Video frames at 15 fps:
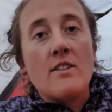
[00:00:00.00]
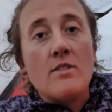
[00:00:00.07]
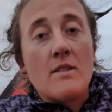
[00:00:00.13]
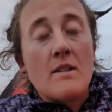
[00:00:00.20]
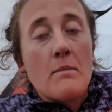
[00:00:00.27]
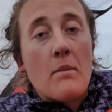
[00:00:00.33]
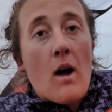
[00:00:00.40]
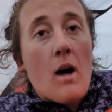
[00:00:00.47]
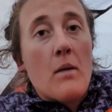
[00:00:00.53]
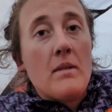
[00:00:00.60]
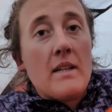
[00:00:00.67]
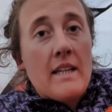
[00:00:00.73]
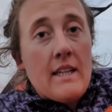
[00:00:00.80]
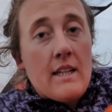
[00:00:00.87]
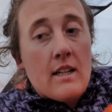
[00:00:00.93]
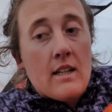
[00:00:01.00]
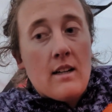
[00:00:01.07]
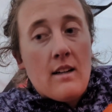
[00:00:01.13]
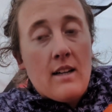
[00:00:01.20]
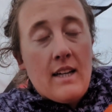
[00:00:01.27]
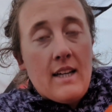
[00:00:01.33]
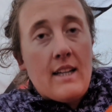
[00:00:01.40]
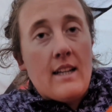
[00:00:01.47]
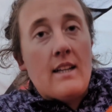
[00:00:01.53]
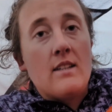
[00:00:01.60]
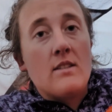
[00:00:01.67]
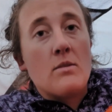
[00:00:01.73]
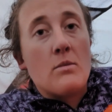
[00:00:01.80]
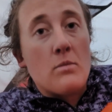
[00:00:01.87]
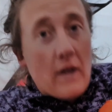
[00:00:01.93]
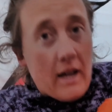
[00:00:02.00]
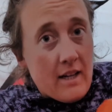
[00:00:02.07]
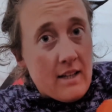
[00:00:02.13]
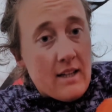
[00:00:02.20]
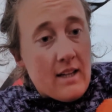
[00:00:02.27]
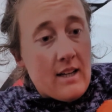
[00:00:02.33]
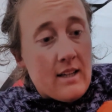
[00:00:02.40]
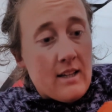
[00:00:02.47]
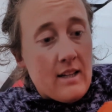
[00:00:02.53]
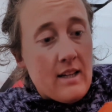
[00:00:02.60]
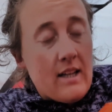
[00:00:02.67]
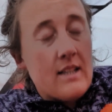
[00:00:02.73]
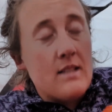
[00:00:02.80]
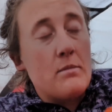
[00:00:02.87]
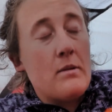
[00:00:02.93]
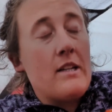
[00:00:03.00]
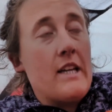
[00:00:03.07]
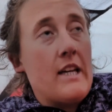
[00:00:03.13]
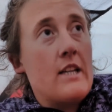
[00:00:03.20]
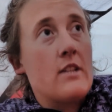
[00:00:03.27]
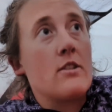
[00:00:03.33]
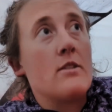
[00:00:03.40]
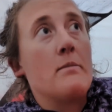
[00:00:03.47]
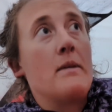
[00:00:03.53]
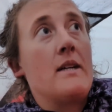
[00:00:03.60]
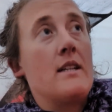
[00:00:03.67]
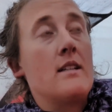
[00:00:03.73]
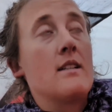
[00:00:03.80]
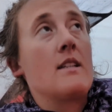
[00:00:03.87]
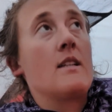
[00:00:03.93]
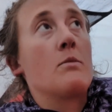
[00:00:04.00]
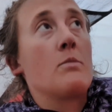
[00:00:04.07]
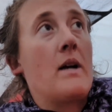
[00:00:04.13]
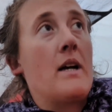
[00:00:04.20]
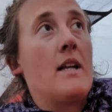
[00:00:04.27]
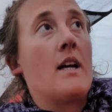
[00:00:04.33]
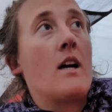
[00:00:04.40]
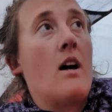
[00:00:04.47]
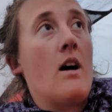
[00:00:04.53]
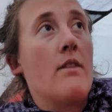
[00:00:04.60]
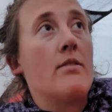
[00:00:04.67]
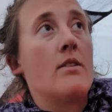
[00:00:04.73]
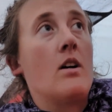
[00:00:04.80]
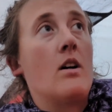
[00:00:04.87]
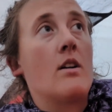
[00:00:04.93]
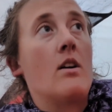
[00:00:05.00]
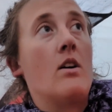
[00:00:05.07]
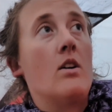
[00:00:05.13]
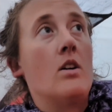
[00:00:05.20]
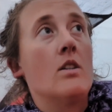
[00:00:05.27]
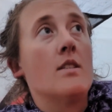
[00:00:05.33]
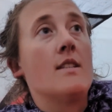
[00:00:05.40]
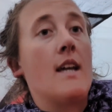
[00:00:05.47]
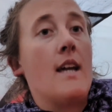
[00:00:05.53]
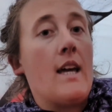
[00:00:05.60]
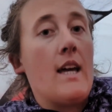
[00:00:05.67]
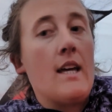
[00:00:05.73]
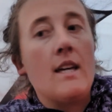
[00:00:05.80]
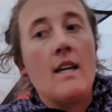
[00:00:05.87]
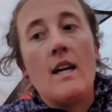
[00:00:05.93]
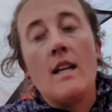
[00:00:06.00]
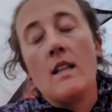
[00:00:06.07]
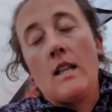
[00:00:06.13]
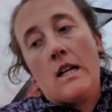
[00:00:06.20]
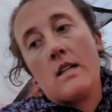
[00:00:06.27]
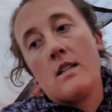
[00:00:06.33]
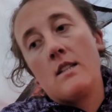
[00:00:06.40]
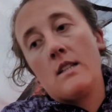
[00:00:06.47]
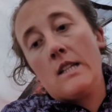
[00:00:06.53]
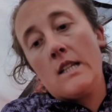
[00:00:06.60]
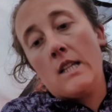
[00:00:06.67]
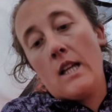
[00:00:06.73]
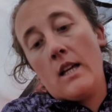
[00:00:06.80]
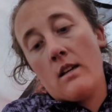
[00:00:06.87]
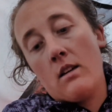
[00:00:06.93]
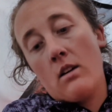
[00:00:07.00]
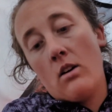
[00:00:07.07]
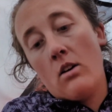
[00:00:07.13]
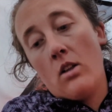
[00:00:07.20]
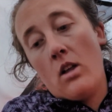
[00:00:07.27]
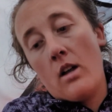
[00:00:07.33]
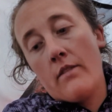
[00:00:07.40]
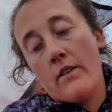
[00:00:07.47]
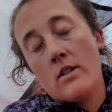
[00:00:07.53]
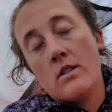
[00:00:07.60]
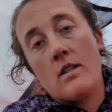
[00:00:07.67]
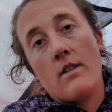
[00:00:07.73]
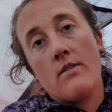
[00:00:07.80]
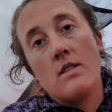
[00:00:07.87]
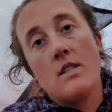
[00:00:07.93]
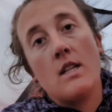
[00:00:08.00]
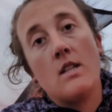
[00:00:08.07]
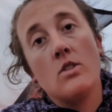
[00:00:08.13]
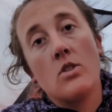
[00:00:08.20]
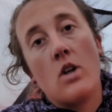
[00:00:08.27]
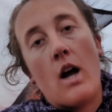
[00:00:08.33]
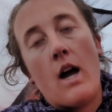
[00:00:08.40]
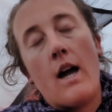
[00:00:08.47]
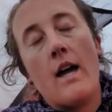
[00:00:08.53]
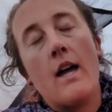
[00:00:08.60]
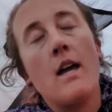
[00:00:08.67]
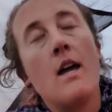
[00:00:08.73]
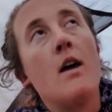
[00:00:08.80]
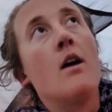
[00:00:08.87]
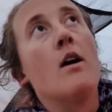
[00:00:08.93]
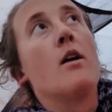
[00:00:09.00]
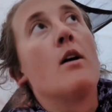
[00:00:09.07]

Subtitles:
As you can probably hear, it is raining. It has been intermittently raining off and on all day, and luckily, like, a lot of our stuff stayed dry.